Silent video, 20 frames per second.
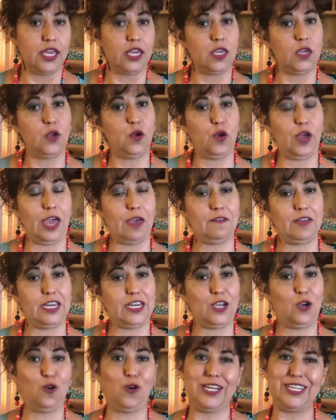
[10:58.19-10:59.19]
You have any
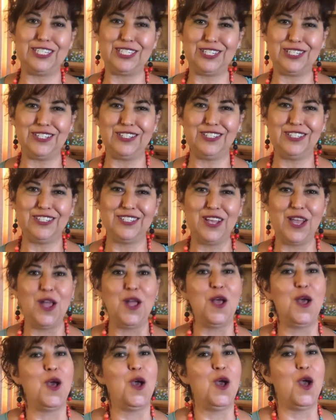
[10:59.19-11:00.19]
questions?
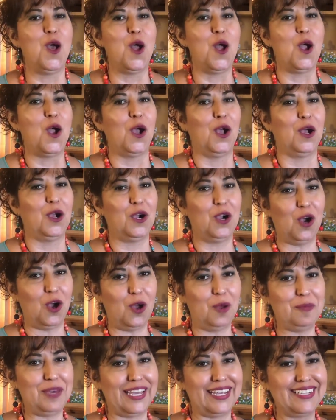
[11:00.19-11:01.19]

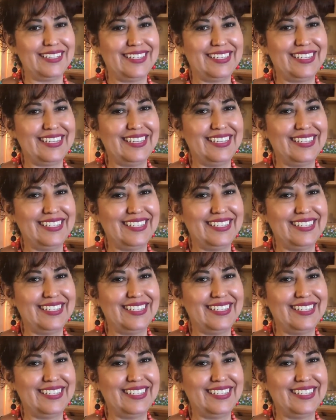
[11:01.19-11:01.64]
Comment.